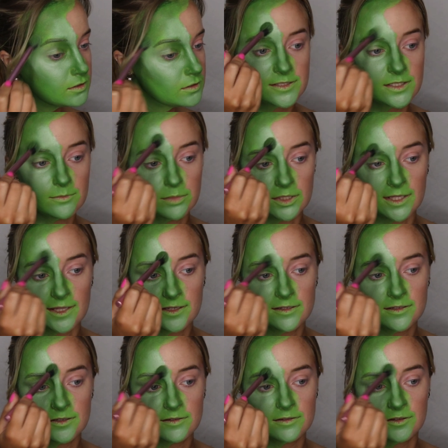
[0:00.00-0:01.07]
To
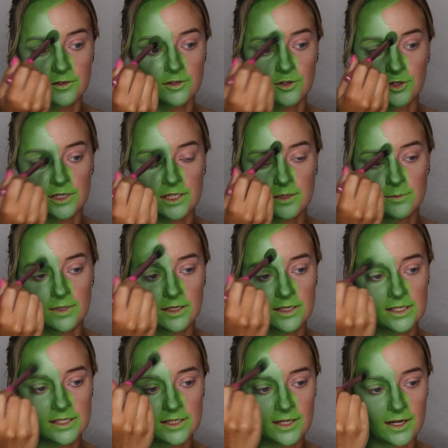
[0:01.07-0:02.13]
blend the cream
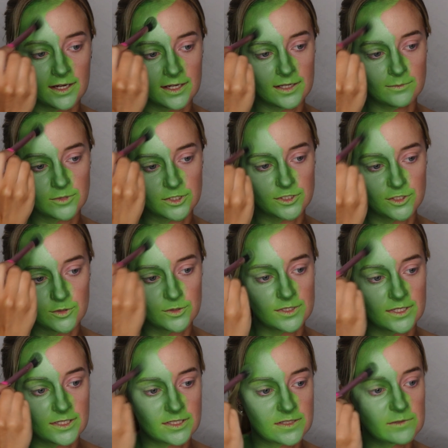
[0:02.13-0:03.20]
in, I am just
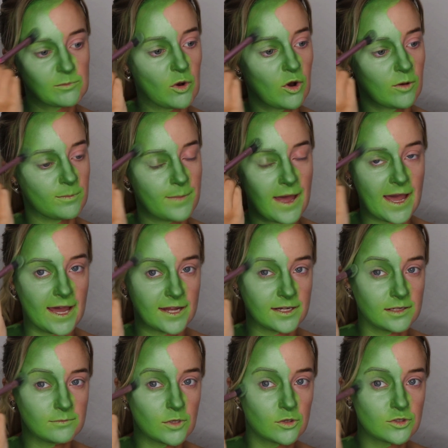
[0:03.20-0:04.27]
using small
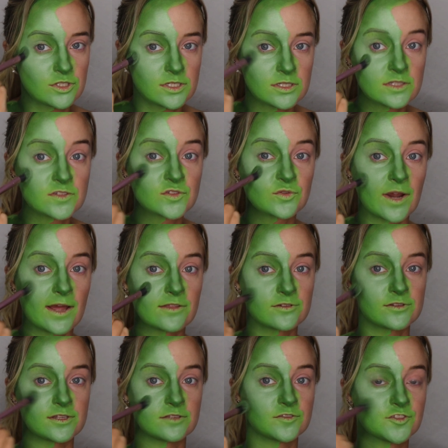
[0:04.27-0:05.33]
patting motions rather
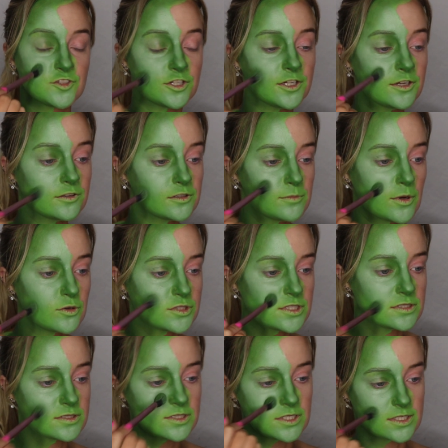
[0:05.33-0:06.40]
than circular
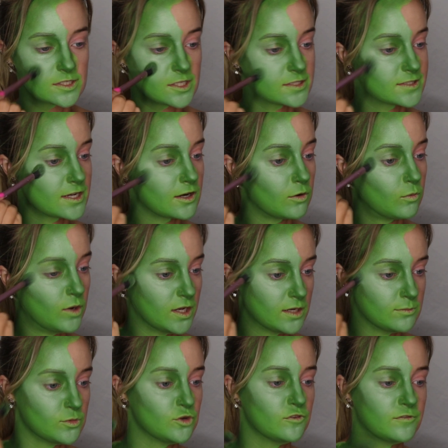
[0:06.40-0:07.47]
motions, just because I don't want to
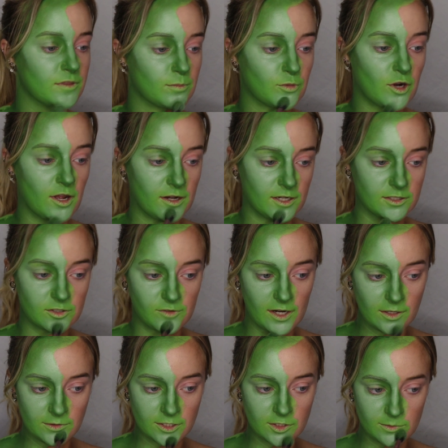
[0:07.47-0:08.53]
move the product
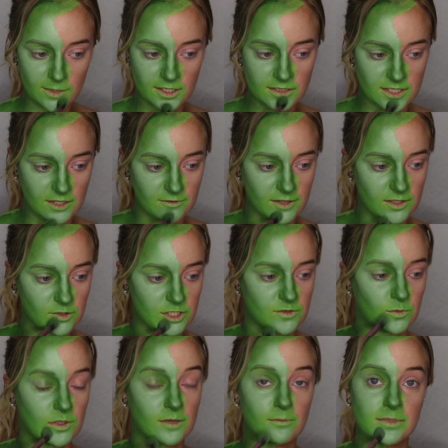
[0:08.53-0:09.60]
around too much. I really just
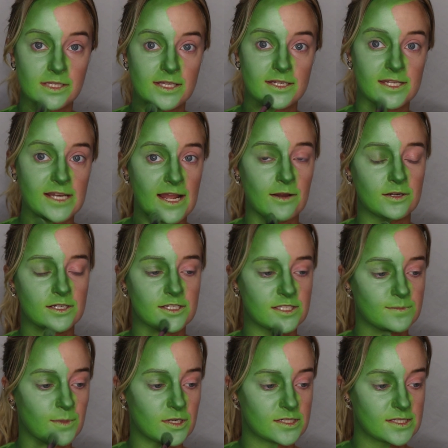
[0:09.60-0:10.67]
want to blend it out and
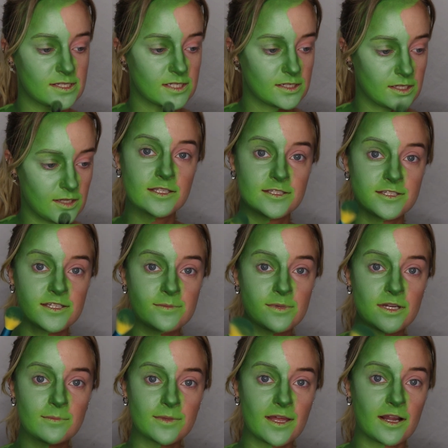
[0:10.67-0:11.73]
disperse it. To deepen
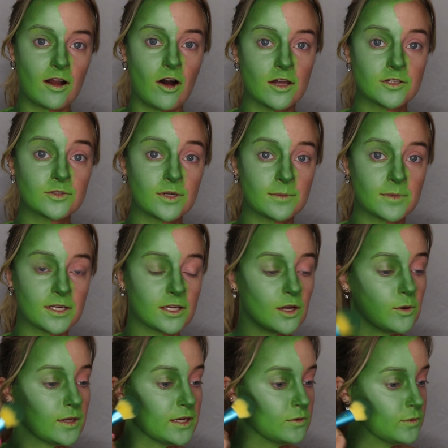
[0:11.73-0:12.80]
up that contour, I'm going to go
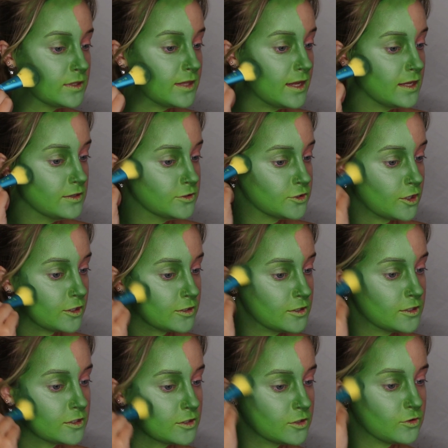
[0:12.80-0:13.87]
in with a
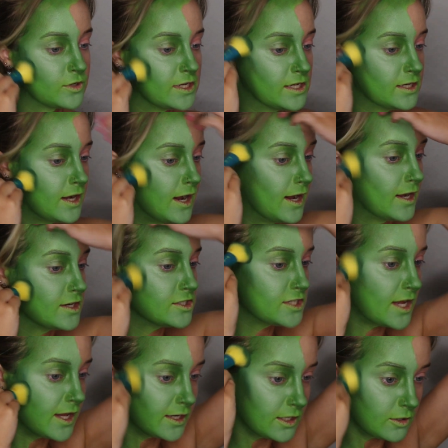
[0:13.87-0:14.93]
darker green
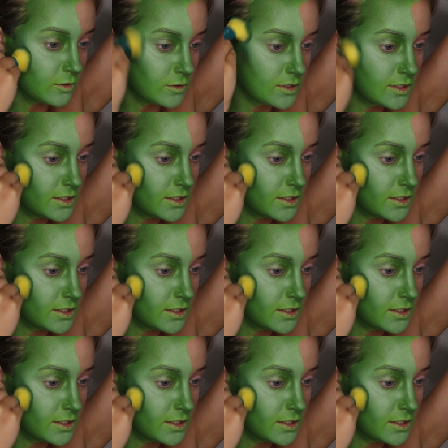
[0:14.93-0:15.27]
eyeshadow.